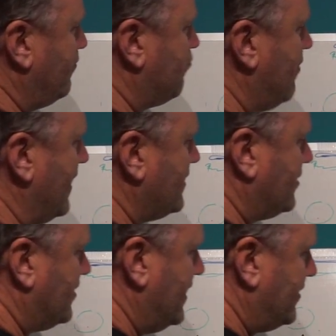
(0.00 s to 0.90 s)

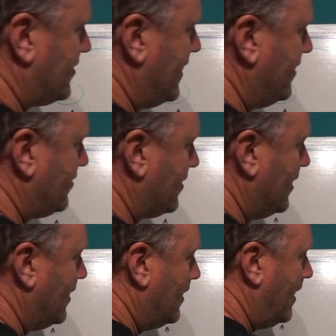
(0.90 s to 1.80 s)
practice these things
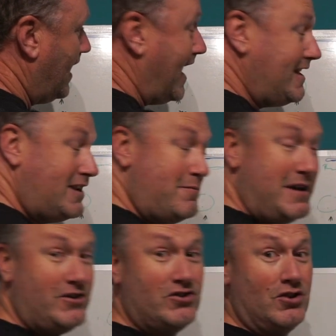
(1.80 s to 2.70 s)
at eighty
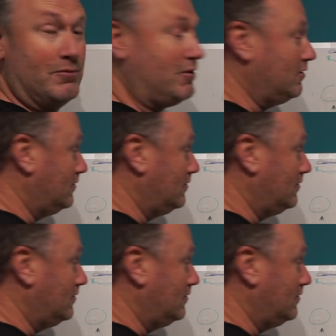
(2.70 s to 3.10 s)
metres up.